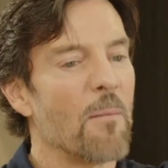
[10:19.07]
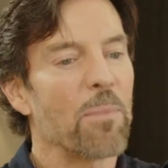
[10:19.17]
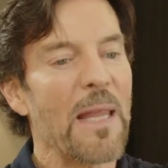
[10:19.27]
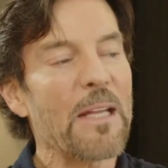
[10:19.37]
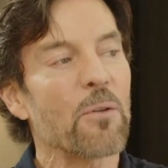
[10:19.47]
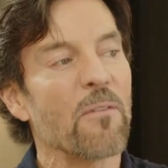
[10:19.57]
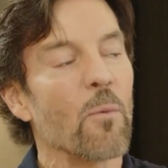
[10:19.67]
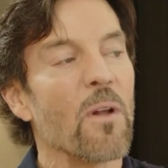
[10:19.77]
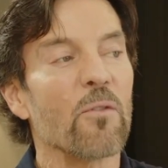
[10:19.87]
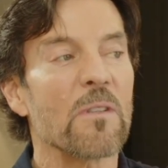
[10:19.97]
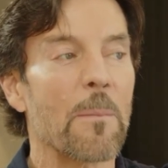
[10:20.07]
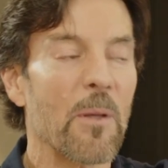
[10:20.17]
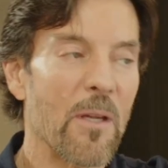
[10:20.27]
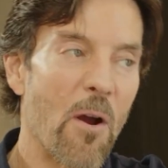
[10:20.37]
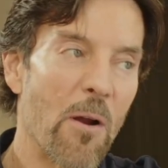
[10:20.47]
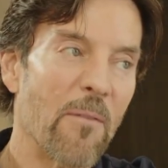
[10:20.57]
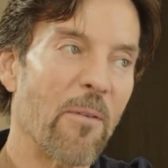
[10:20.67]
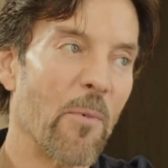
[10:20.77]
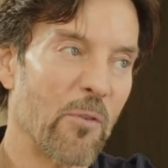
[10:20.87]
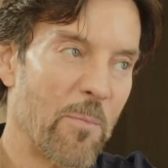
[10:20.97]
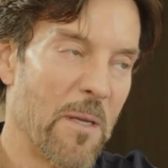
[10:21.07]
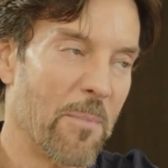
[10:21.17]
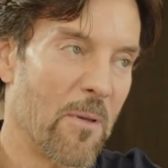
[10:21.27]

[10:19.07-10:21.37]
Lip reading: Plank-driven ones are typically harder for most people.